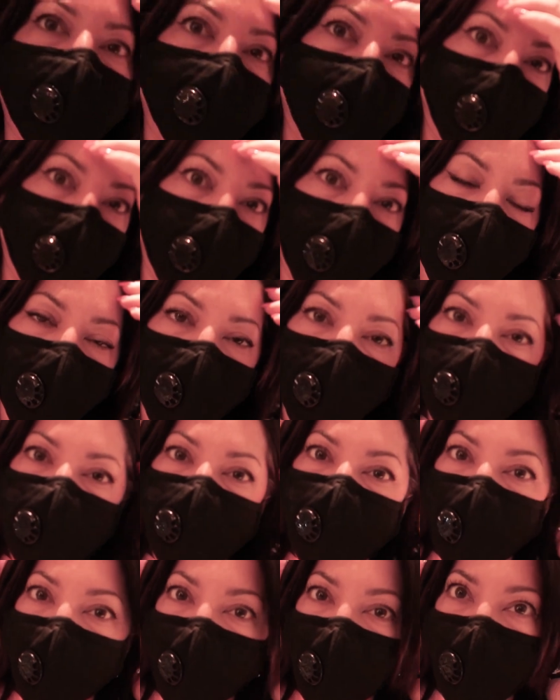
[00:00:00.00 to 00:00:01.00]
We are
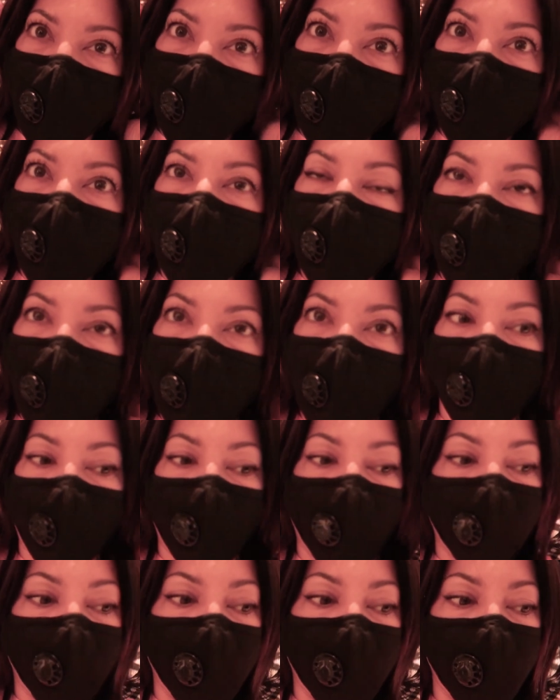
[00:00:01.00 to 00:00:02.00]
saying
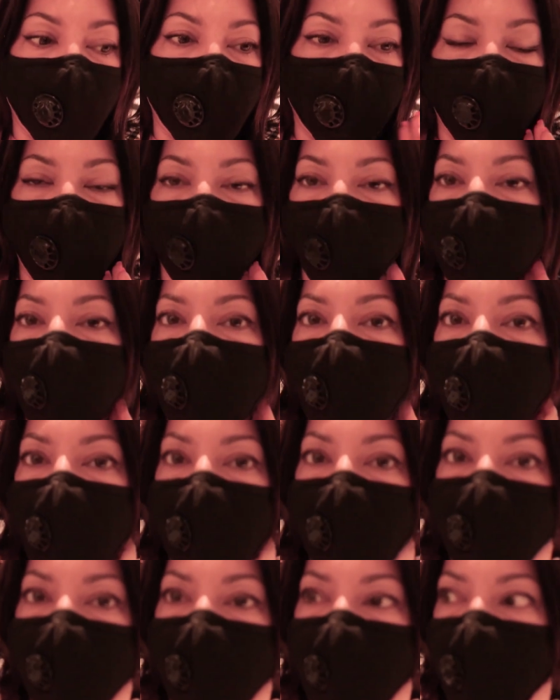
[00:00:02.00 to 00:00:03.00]
goodbye
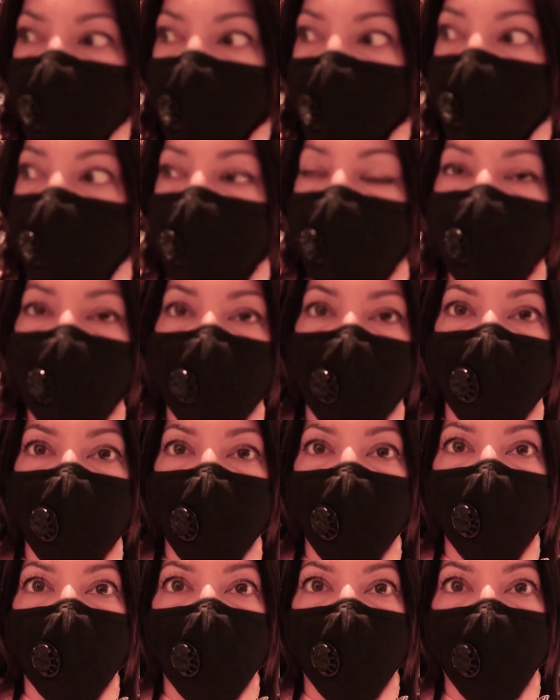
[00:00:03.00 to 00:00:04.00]
for our little
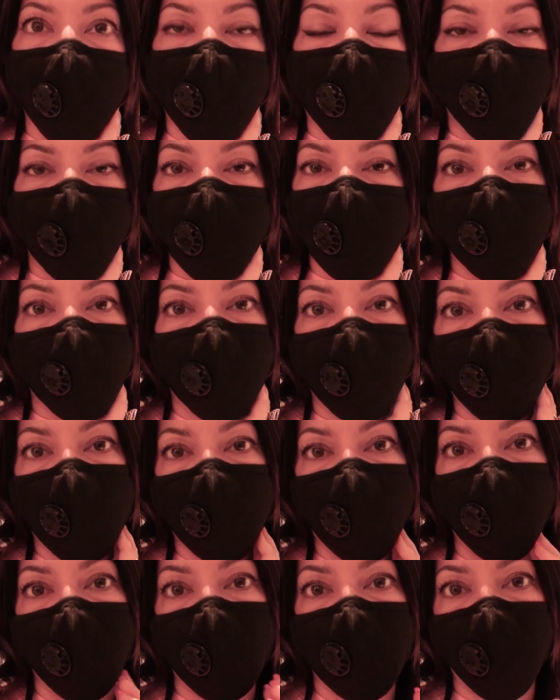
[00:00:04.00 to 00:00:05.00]
trip. We always do this
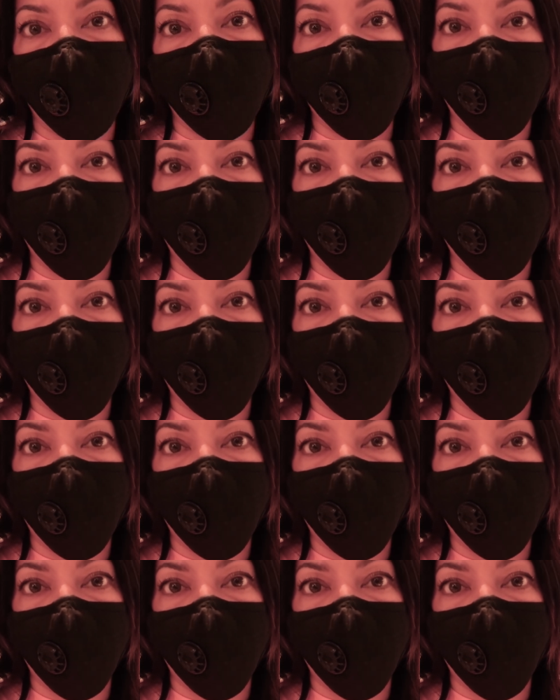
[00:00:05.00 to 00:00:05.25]
trip, my